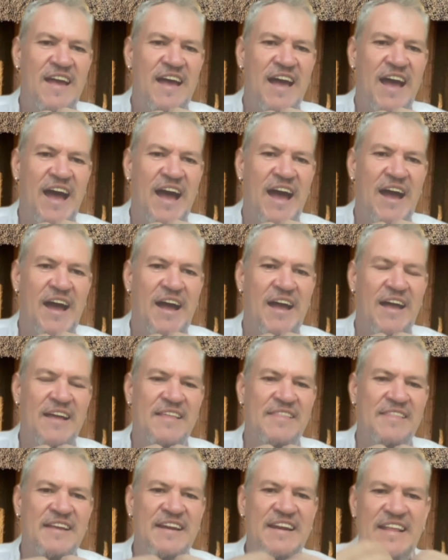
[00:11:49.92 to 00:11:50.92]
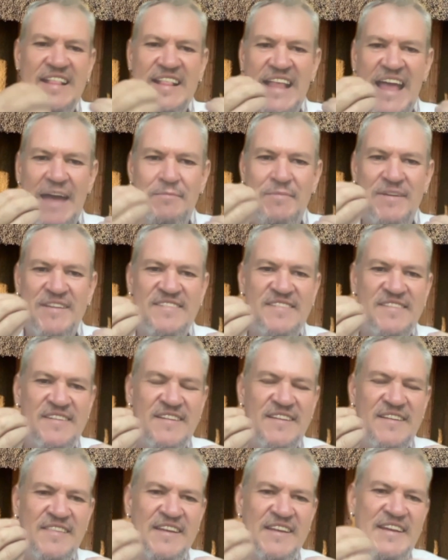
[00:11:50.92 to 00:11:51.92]
Uh, the little habits
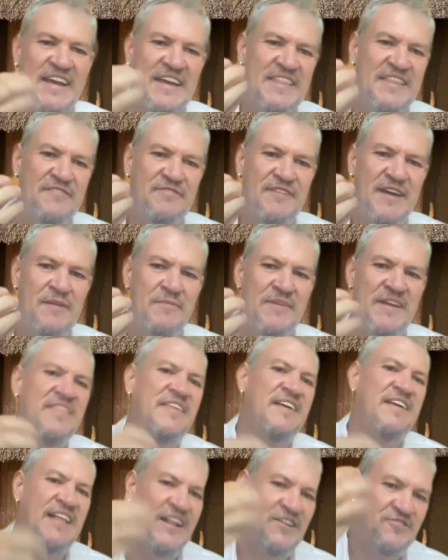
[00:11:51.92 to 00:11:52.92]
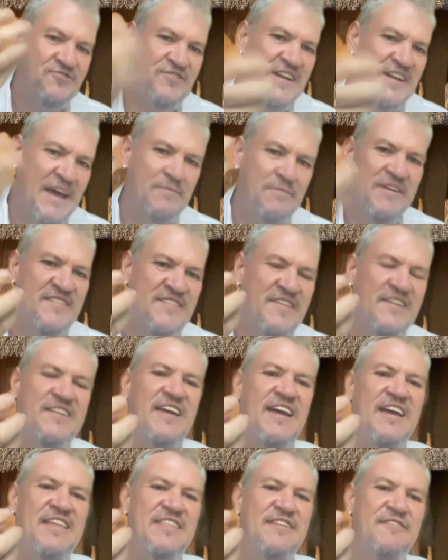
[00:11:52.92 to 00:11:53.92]
that are in the family, the cultural habits that
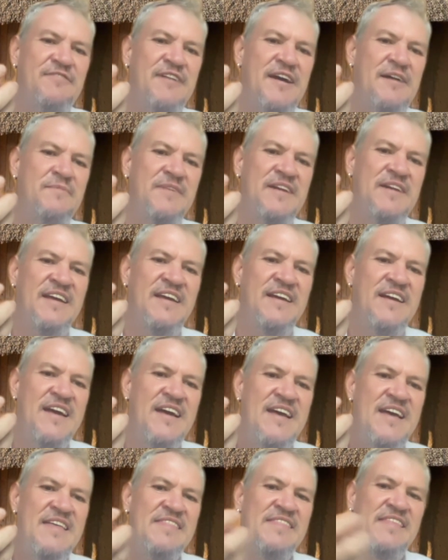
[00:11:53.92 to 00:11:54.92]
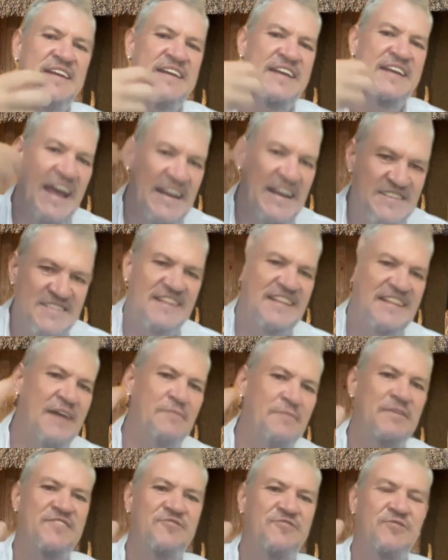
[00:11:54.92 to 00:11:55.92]
are in the family, the national
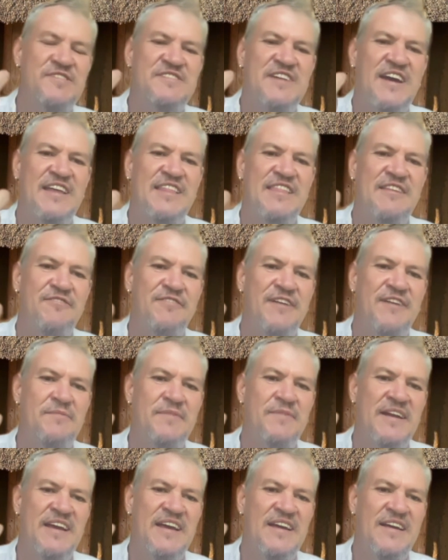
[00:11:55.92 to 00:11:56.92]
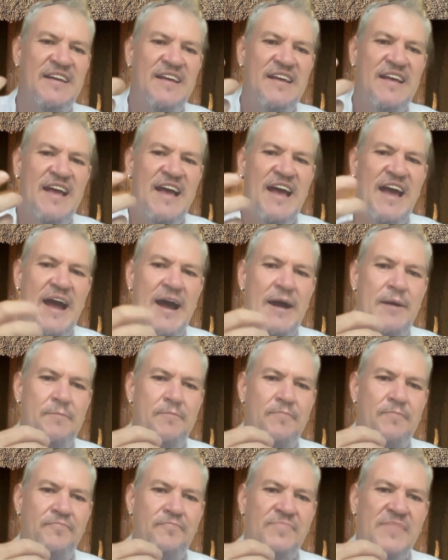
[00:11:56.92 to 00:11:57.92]
habits which are in the family,
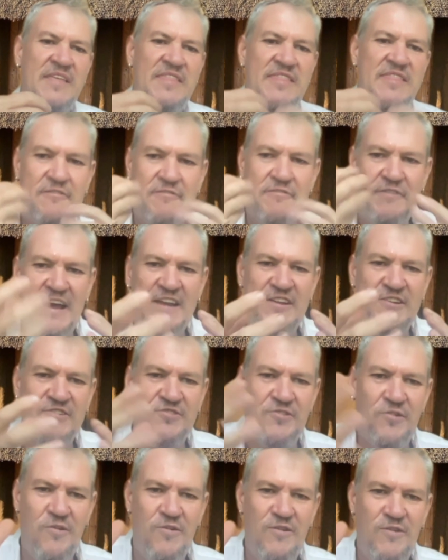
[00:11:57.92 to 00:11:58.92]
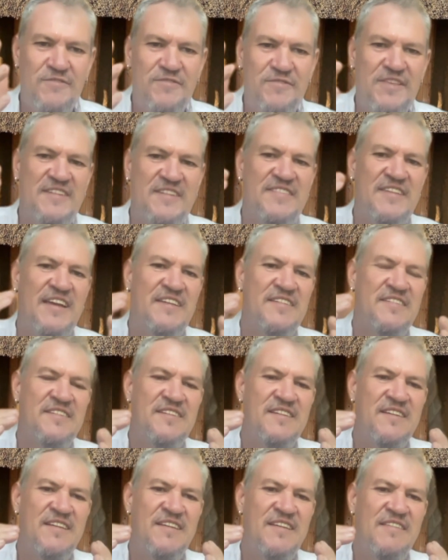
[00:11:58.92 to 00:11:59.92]
um, the values, all of these things,
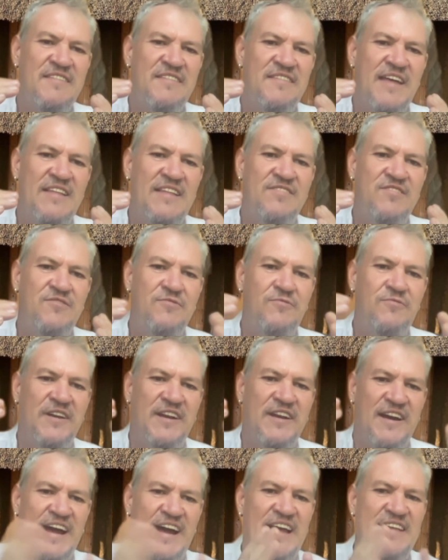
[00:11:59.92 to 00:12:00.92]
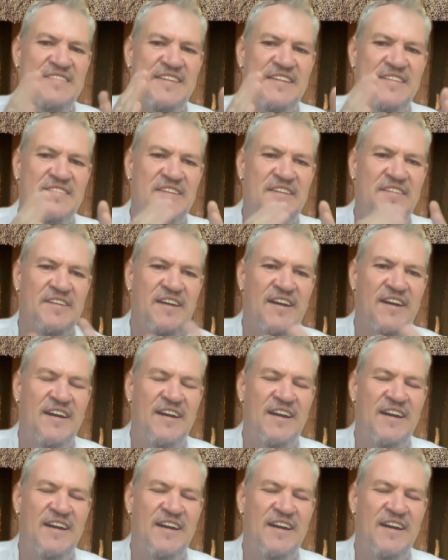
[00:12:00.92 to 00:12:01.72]
that's what our ancestors are.